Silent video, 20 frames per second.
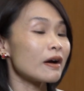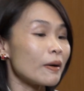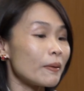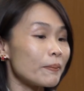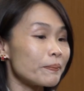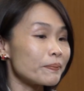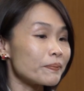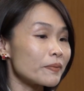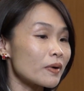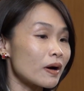
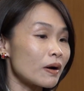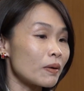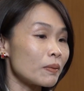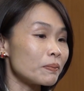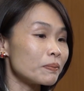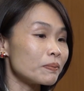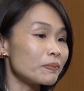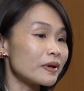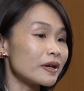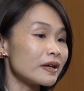
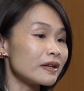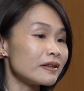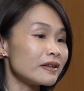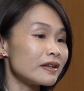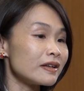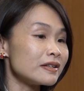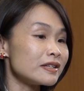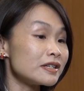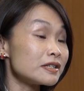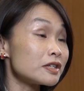
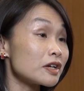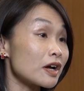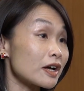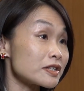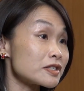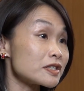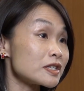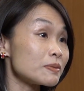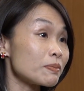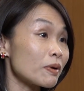in
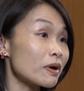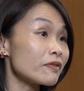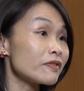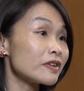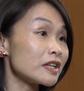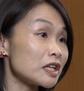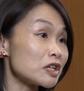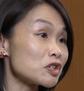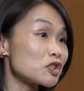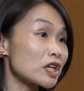DTIC, part of
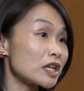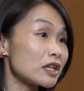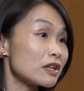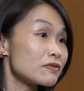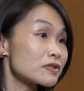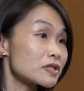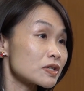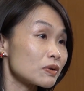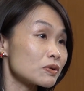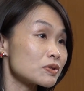
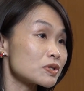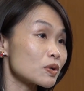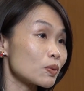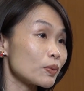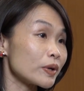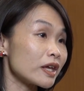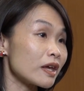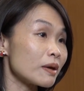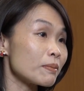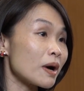initiatives also,
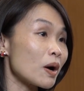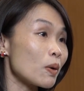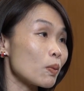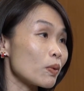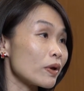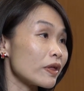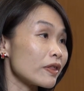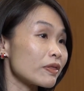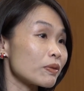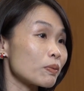we came up
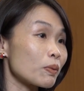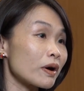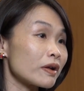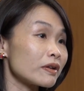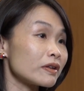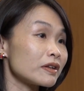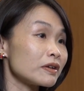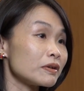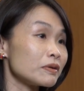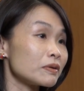with
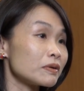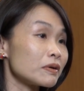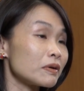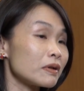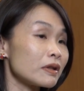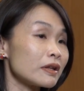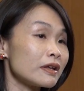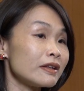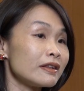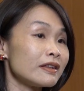what you
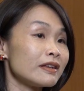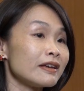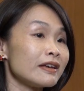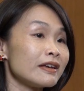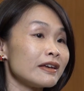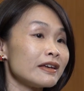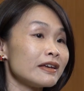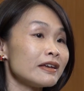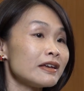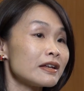call it
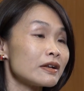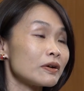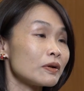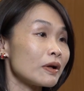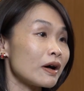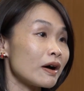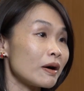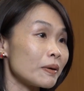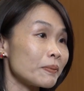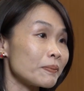the
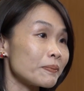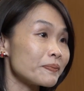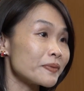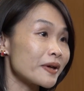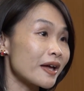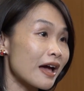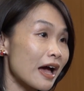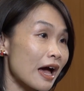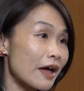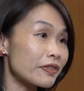
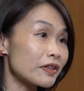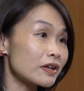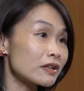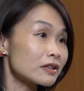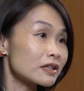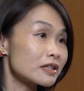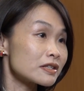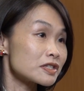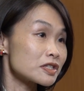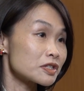
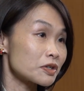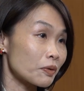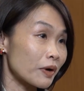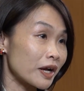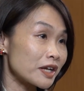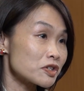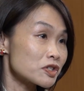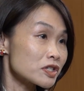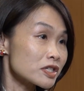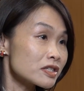ethical
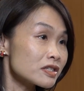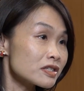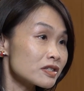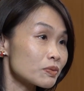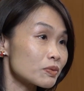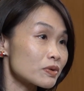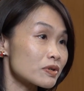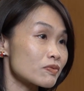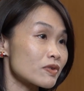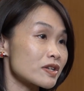
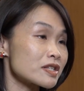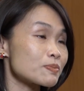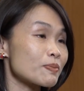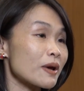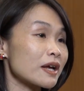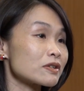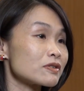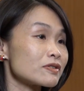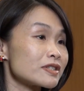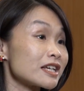consideration with
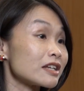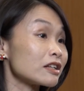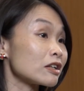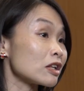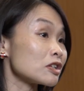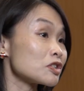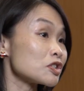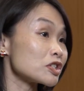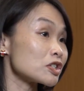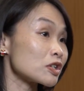respect to
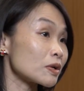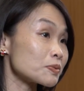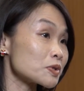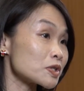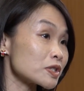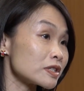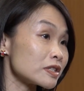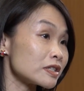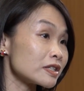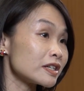technology
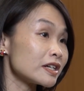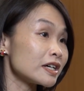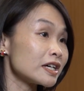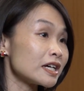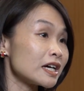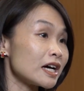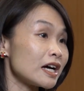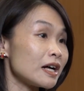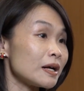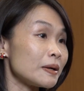adoption
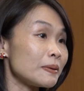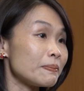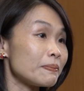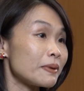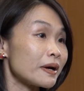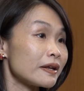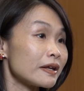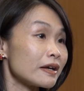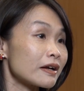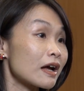
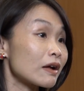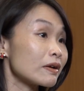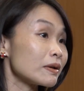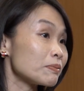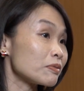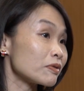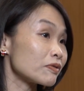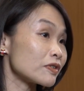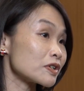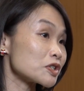by the
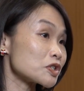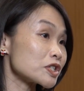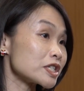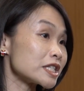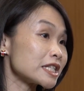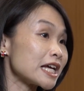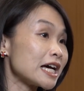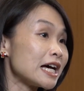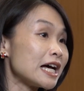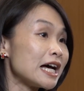accounting profession.